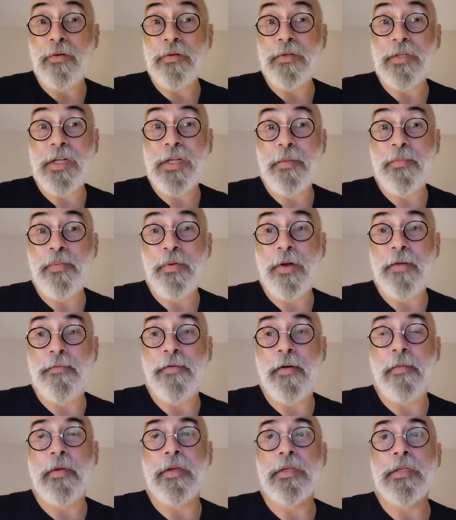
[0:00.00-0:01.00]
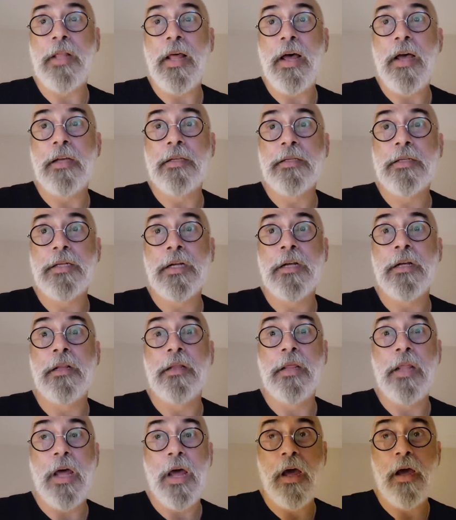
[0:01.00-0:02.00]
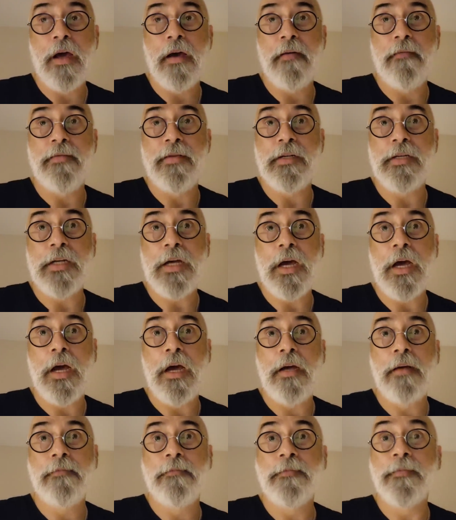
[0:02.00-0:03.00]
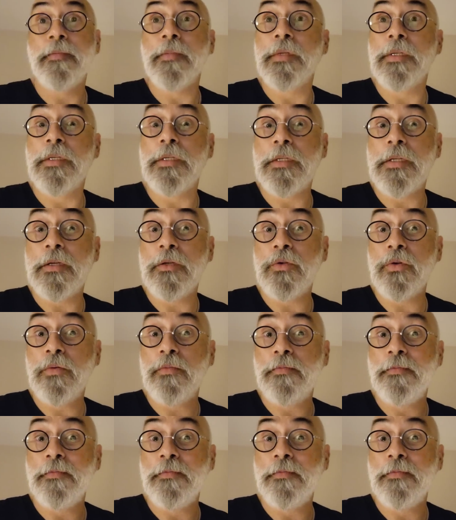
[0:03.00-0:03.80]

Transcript: you a little debrief on this last leg of the day. See you